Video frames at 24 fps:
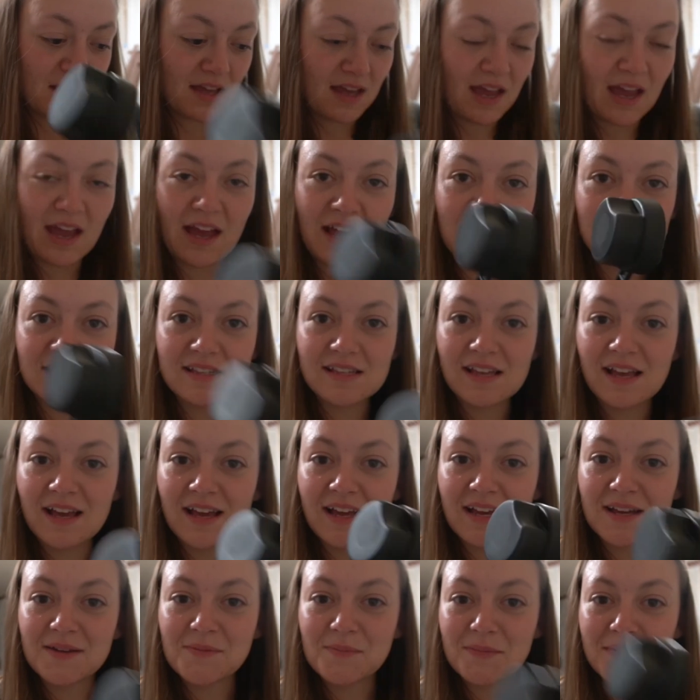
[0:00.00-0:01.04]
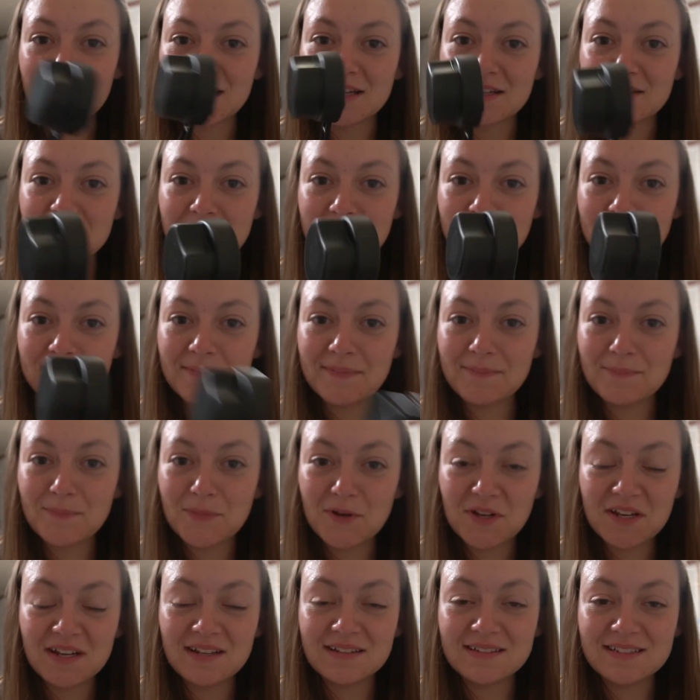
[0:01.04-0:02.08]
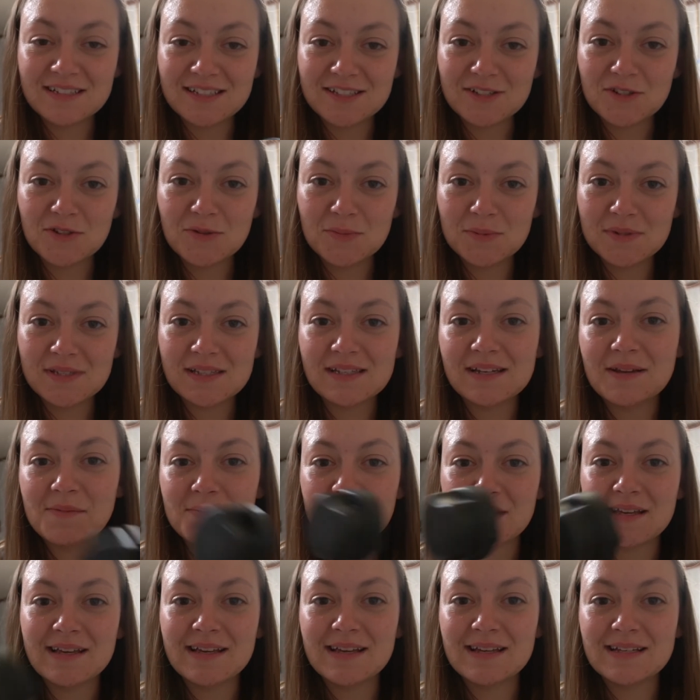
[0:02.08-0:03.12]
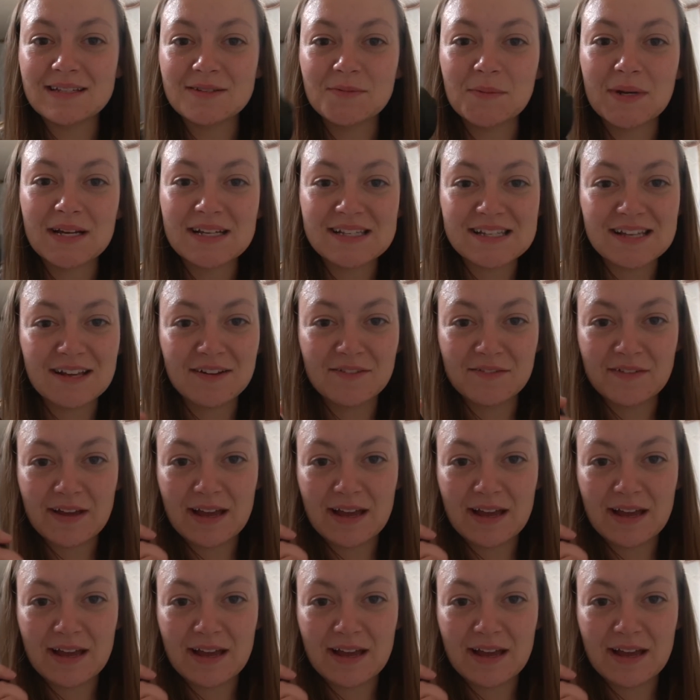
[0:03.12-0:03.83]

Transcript: As I'm putting the scoops in, I'm thinking to myself,